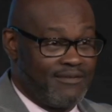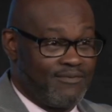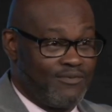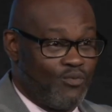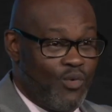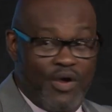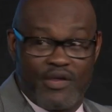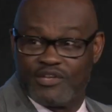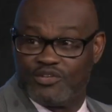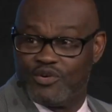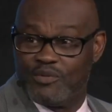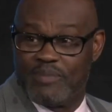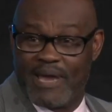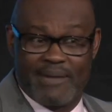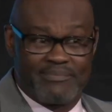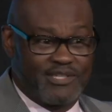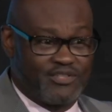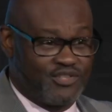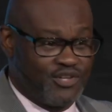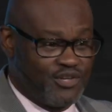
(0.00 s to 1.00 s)
walk into a
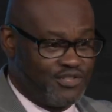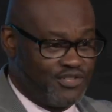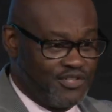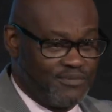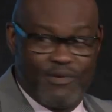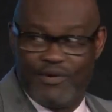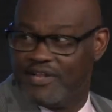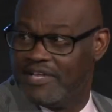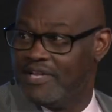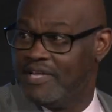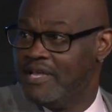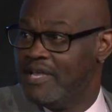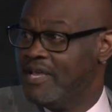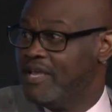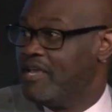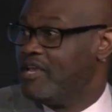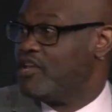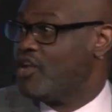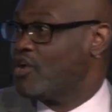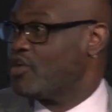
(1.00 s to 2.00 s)
Baptist church this morning?
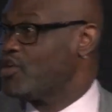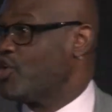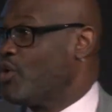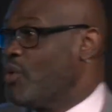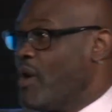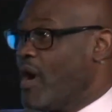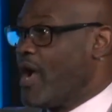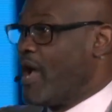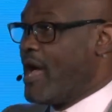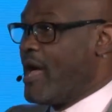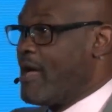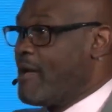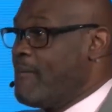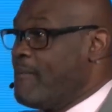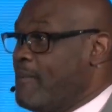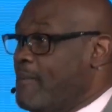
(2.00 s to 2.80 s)
You were